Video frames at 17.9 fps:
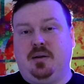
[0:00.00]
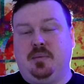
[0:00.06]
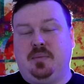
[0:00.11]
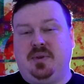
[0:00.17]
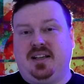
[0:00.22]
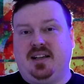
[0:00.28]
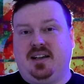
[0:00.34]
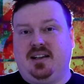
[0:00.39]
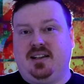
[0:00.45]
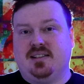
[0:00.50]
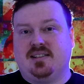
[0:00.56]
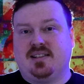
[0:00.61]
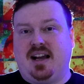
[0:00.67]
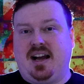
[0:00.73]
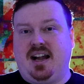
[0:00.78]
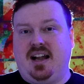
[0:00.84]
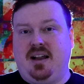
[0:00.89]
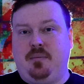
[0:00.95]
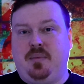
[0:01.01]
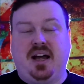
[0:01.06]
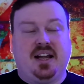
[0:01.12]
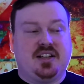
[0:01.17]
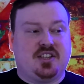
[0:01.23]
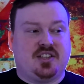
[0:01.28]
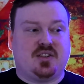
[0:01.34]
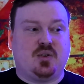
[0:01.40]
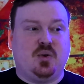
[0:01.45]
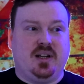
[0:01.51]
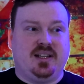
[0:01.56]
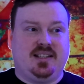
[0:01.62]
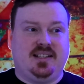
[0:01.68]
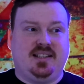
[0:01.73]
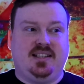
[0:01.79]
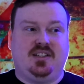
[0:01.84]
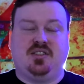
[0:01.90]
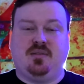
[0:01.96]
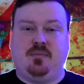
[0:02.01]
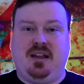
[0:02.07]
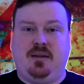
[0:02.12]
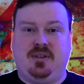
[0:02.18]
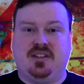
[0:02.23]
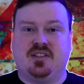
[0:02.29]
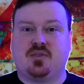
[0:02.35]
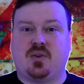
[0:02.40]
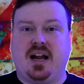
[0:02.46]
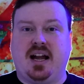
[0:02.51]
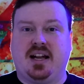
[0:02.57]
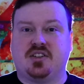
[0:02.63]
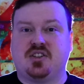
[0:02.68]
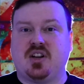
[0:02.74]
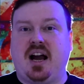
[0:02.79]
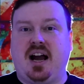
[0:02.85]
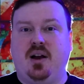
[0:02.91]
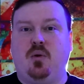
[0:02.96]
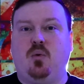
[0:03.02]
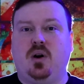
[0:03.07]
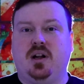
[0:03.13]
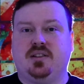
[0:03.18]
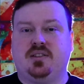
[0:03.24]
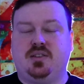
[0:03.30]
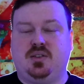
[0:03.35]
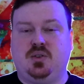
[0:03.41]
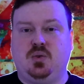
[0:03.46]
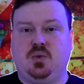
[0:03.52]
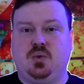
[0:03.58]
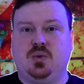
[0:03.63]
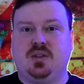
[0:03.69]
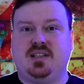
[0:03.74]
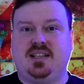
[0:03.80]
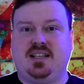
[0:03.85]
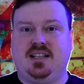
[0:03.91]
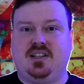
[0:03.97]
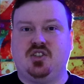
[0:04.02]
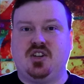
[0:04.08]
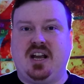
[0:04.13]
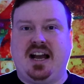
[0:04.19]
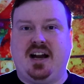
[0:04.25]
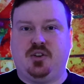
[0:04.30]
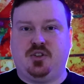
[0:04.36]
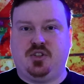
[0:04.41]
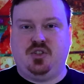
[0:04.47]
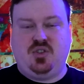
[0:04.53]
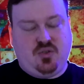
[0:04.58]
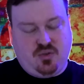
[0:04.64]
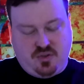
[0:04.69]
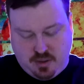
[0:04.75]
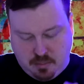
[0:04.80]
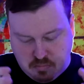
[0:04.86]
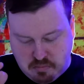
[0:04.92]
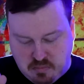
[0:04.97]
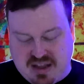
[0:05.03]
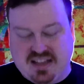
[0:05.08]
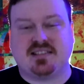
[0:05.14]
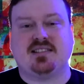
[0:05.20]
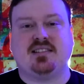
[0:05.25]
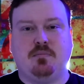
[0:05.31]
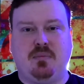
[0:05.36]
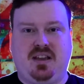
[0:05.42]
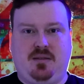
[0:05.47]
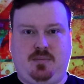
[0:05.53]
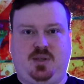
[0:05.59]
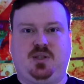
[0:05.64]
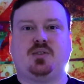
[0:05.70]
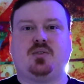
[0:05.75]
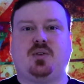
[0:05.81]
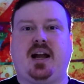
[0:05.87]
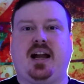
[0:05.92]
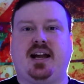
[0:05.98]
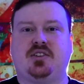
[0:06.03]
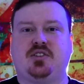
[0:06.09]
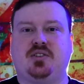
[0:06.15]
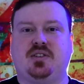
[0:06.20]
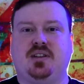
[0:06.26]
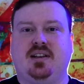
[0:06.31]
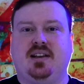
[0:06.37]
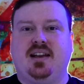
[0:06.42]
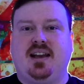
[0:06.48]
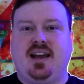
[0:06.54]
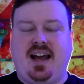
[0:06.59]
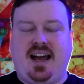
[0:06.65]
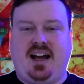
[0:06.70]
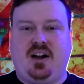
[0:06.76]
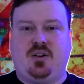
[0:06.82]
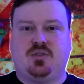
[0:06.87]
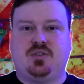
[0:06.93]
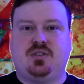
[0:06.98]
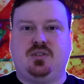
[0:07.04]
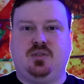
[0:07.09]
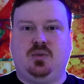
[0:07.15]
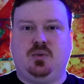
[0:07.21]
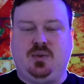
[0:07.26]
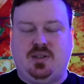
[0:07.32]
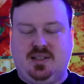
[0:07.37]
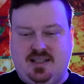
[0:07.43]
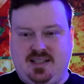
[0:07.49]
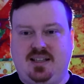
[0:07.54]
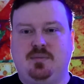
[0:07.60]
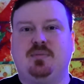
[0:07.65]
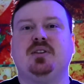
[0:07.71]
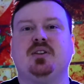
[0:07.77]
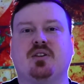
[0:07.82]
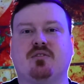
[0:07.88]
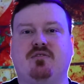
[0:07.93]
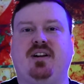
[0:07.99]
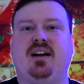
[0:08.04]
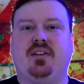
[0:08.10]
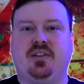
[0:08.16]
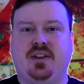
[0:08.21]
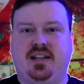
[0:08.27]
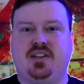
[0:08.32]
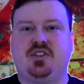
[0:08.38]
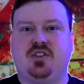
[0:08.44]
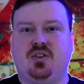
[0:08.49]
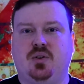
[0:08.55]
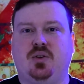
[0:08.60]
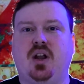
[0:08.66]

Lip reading: Because I'm not just going to teach the baby scratch, I want to teach how to do the best baby scratch, how to deepen your foundational